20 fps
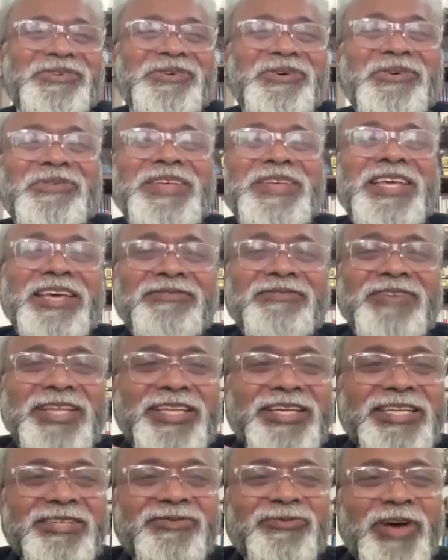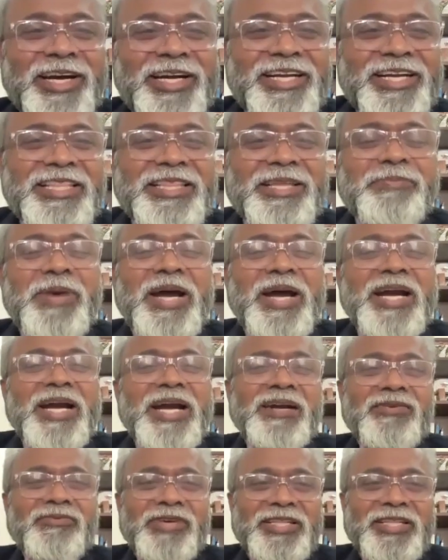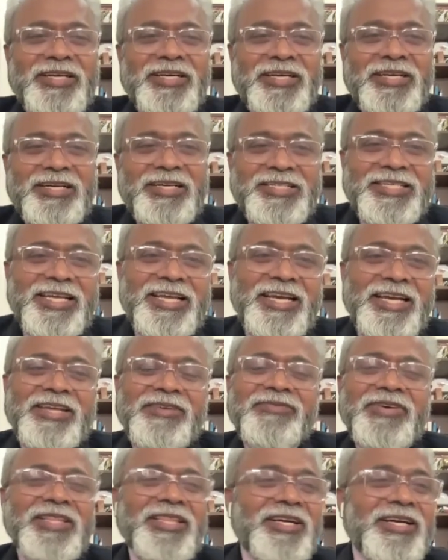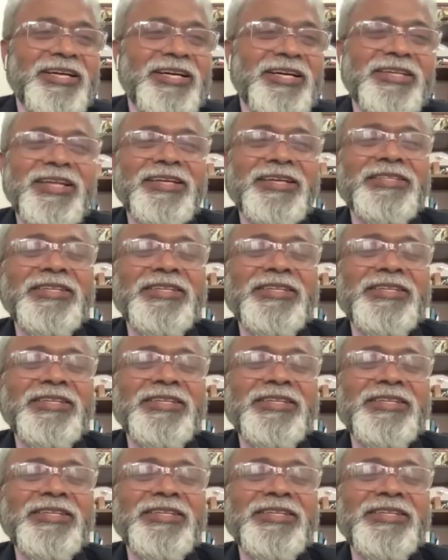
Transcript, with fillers: will go. Whether it's fighting the battle, whether it is sailing, whether it are